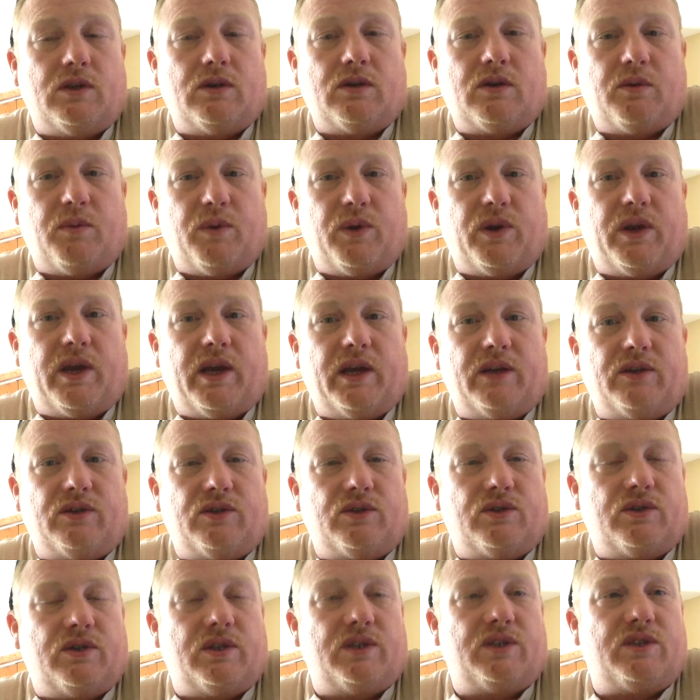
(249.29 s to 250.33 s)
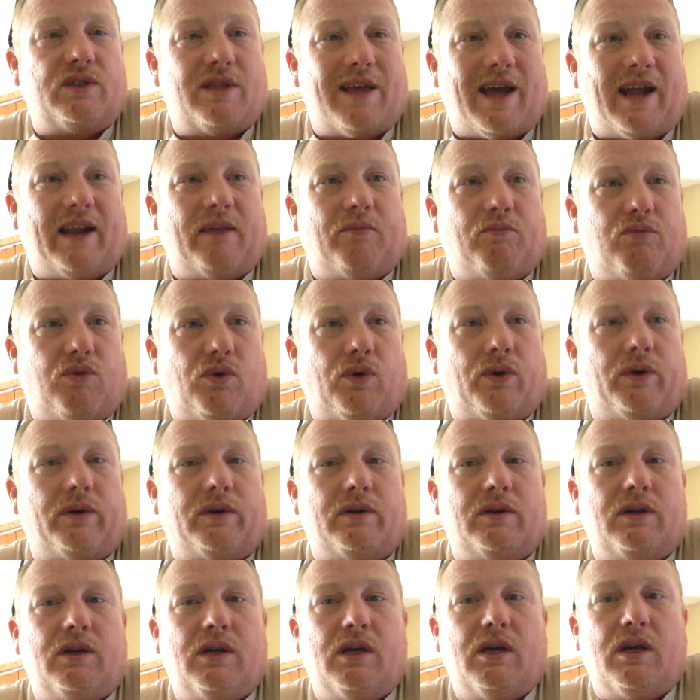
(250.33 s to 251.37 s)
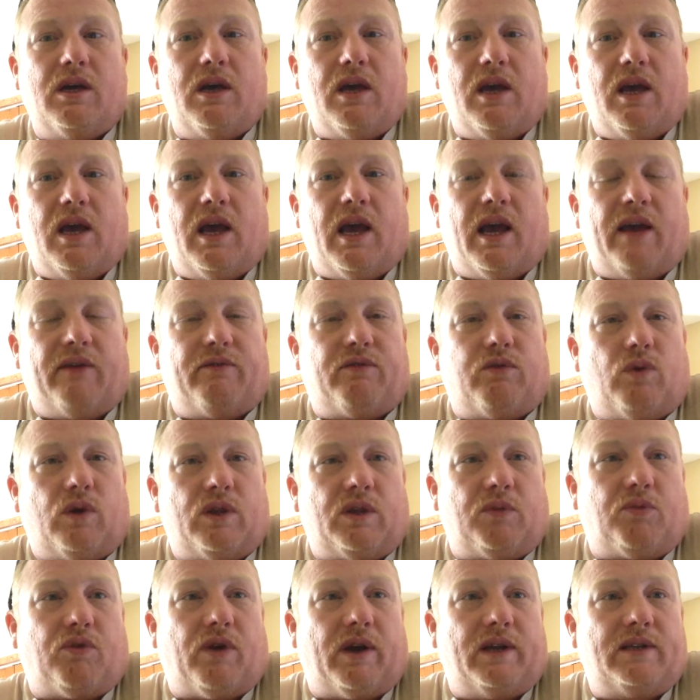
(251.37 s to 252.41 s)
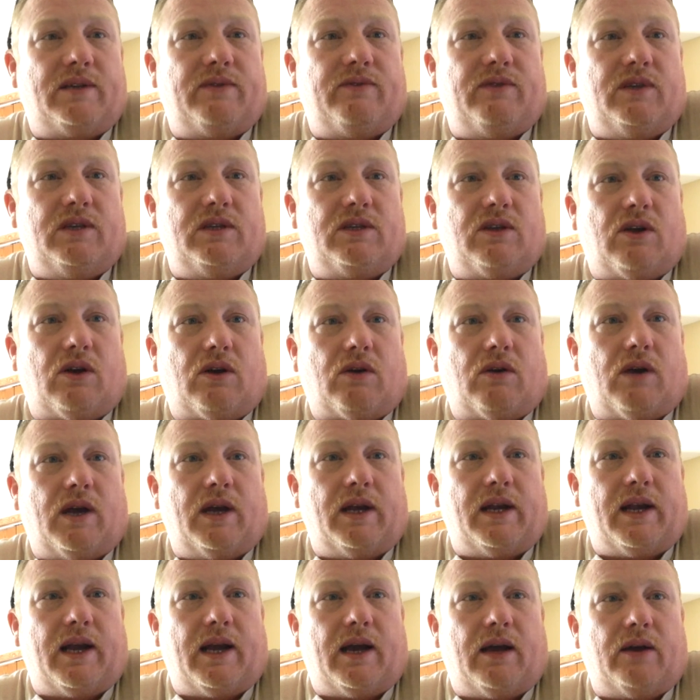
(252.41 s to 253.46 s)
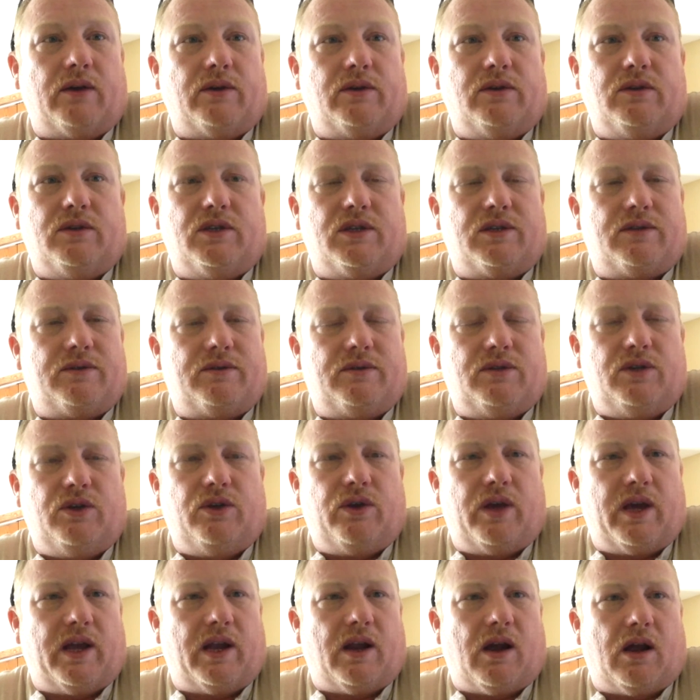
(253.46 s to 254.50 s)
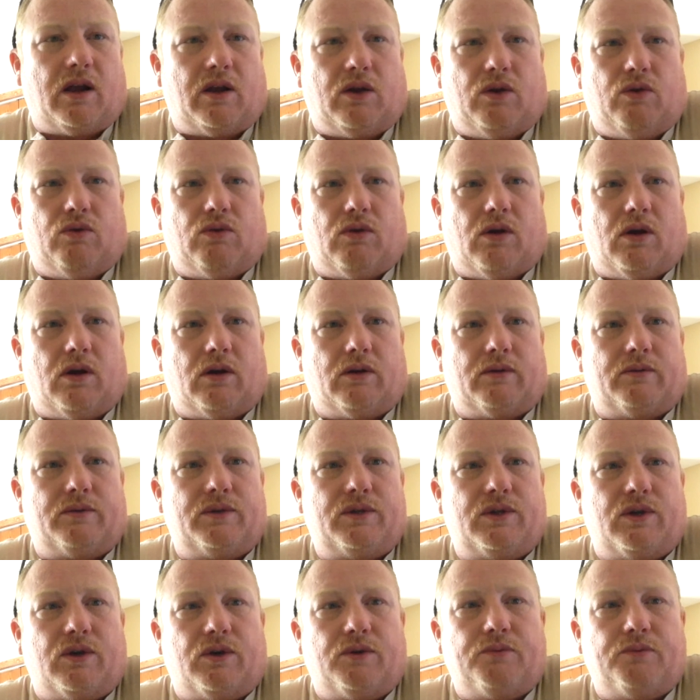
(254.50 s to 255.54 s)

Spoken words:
Communications are just that important, and for what the price of these are right now, you cannot go wrong. So